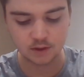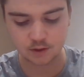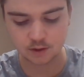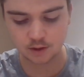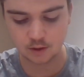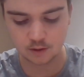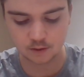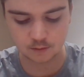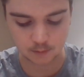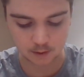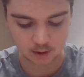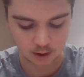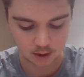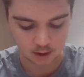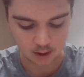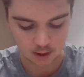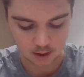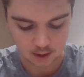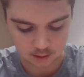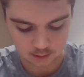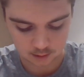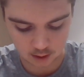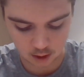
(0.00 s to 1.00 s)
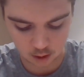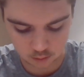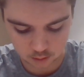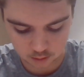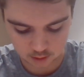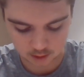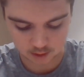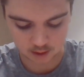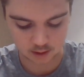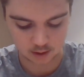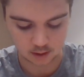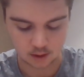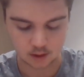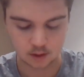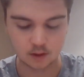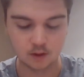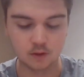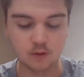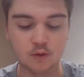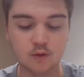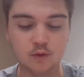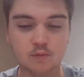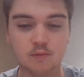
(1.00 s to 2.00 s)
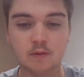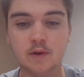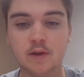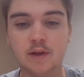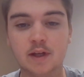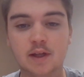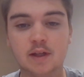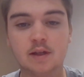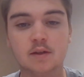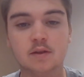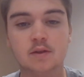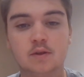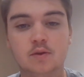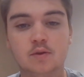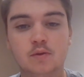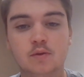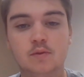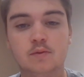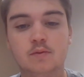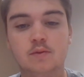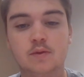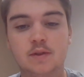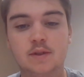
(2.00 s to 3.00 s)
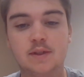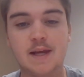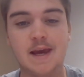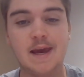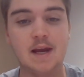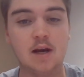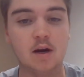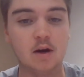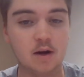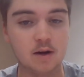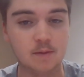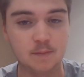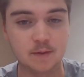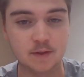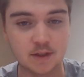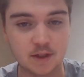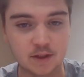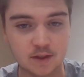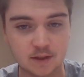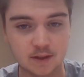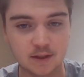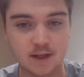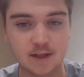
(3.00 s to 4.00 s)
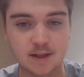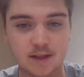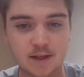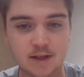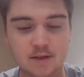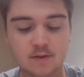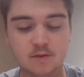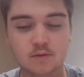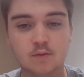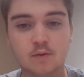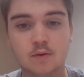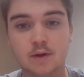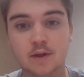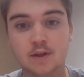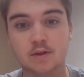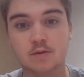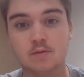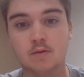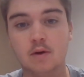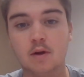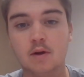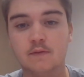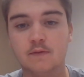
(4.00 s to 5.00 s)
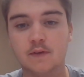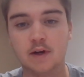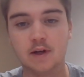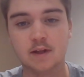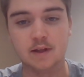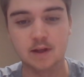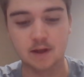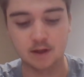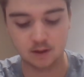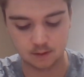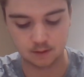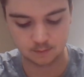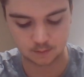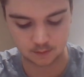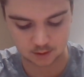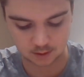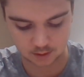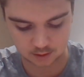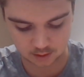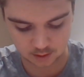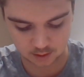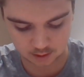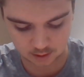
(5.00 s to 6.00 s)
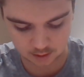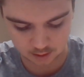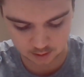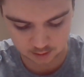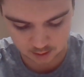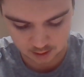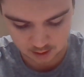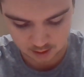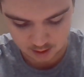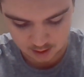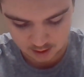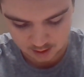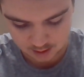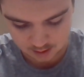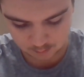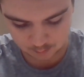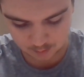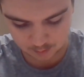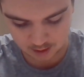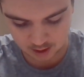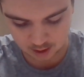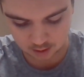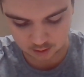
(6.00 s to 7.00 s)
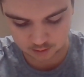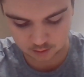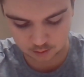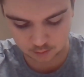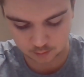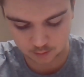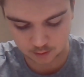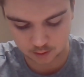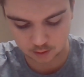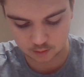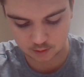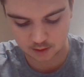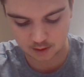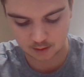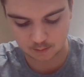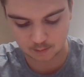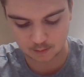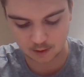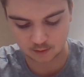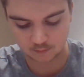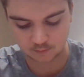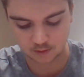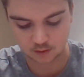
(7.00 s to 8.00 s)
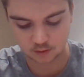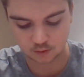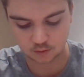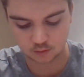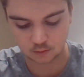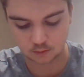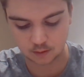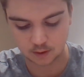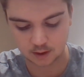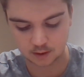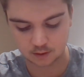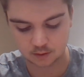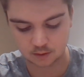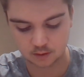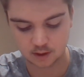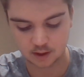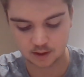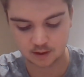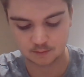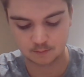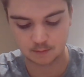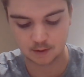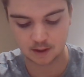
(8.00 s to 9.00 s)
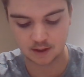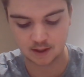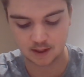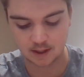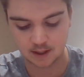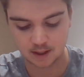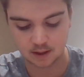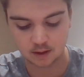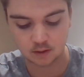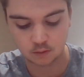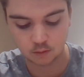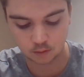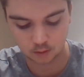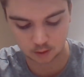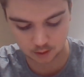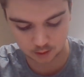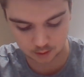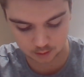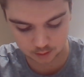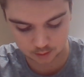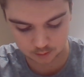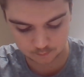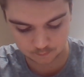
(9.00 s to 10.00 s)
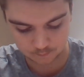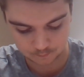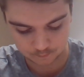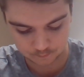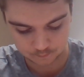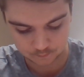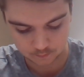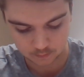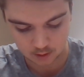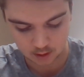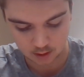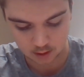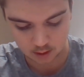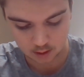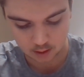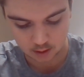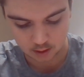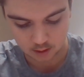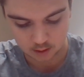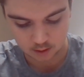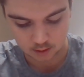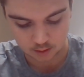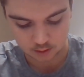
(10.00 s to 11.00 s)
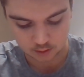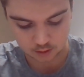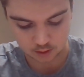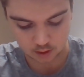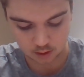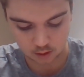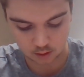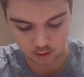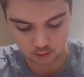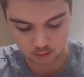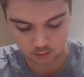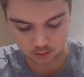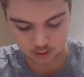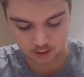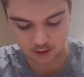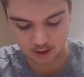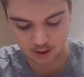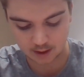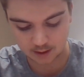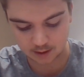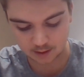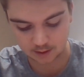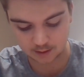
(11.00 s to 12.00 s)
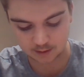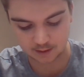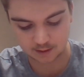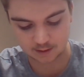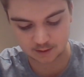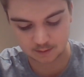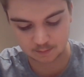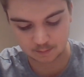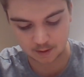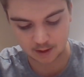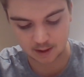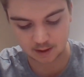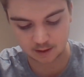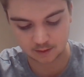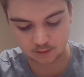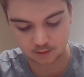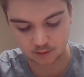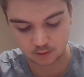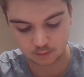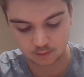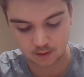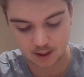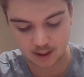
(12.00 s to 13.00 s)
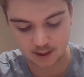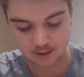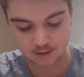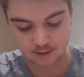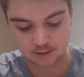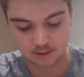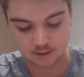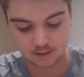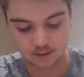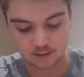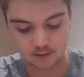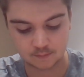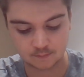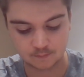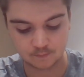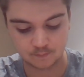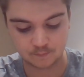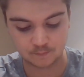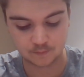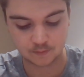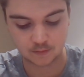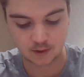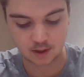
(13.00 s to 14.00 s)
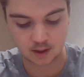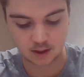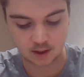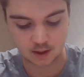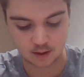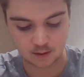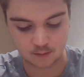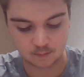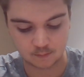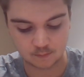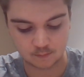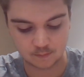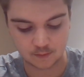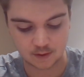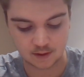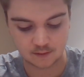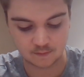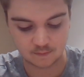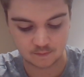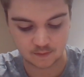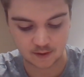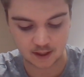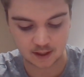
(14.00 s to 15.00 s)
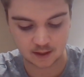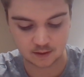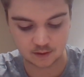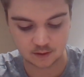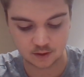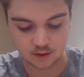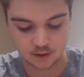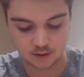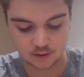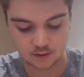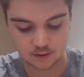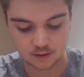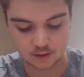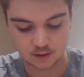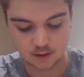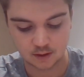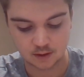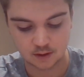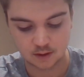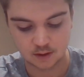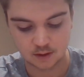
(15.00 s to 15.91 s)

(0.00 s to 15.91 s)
excuse me, locally who's willing to take on a position like this or is qualified to take on a position like this. It may also reduce the amount of control exercised by the headquarters. So, kind of expanding the horizons, the advantages,